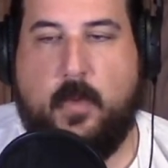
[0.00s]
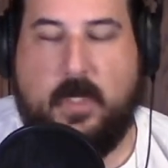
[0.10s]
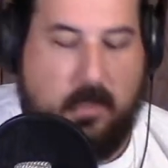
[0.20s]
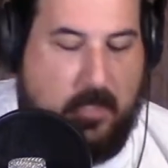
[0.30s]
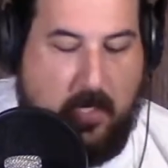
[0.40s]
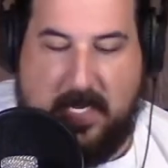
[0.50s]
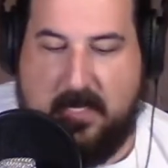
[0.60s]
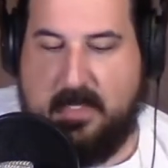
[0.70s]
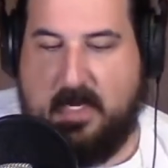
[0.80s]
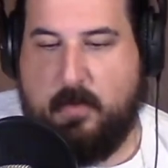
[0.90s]
all got
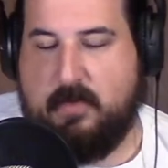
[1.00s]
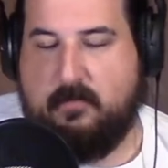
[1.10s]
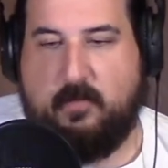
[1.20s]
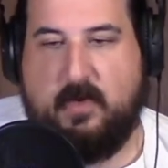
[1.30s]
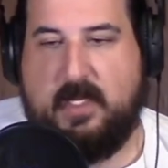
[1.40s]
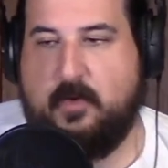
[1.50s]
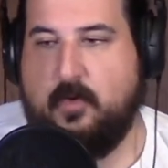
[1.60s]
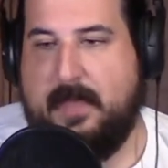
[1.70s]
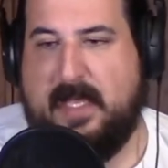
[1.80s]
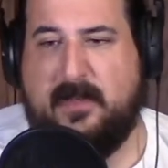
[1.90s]
out of there with really
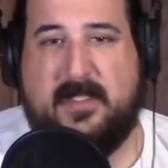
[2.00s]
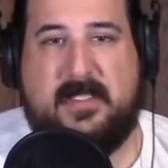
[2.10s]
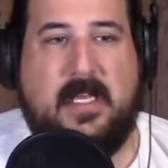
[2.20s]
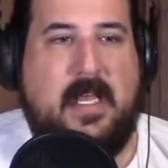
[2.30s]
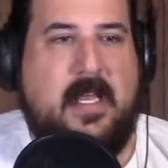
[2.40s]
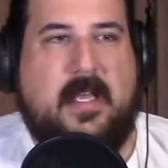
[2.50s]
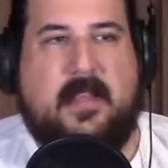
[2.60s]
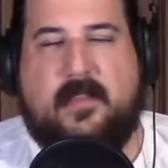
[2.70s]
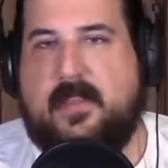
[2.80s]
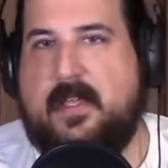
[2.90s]
cool medals.
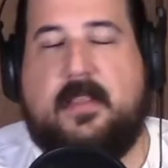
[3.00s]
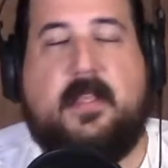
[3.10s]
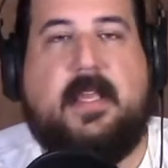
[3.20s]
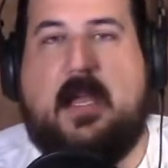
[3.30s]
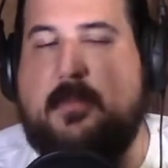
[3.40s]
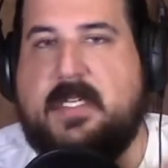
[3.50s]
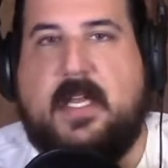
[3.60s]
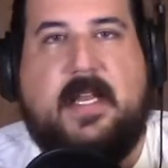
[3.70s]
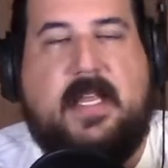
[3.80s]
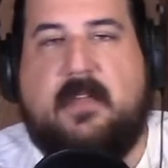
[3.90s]
The games
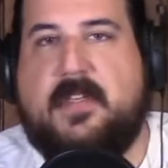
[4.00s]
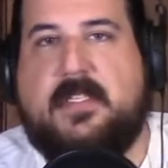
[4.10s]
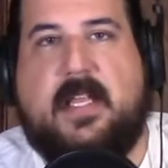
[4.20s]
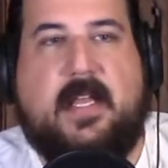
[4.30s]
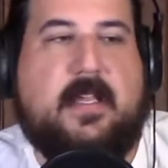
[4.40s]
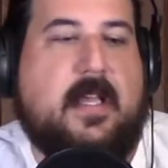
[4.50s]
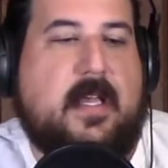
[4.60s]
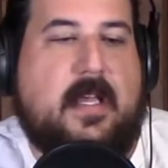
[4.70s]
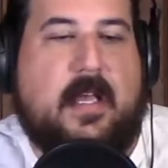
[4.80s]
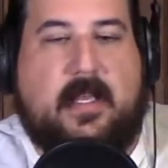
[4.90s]
kind of gave us like
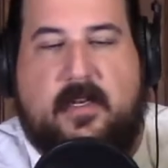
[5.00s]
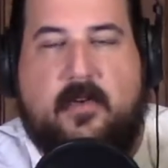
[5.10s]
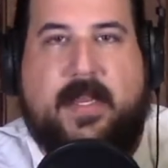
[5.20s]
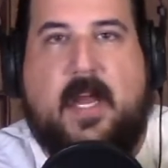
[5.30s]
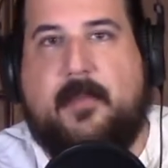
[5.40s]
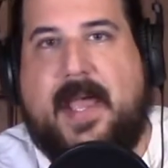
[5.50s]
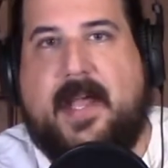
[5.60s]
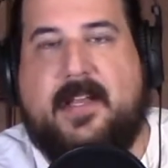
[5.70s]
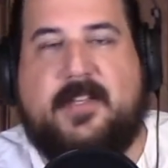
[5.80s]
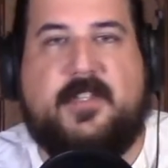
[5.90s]
a little care
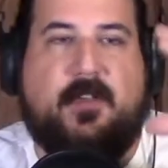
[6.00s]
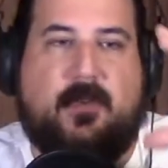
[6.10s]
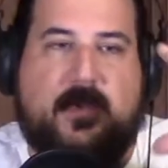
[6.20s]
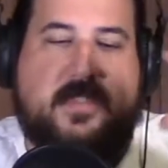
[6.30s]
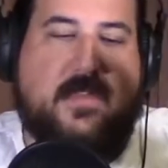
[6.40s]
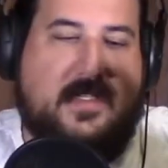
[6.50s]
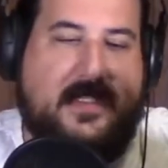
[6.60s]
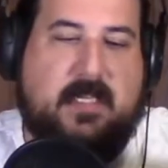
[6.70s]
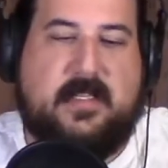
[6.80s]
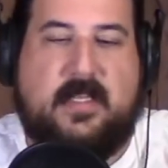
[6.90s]
package too. So
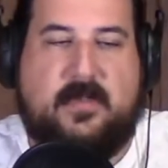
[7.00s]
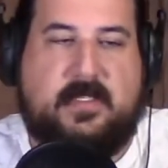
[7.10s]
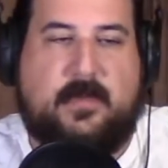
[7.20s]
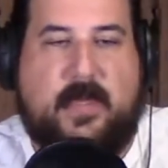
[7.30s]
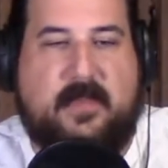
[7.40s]
we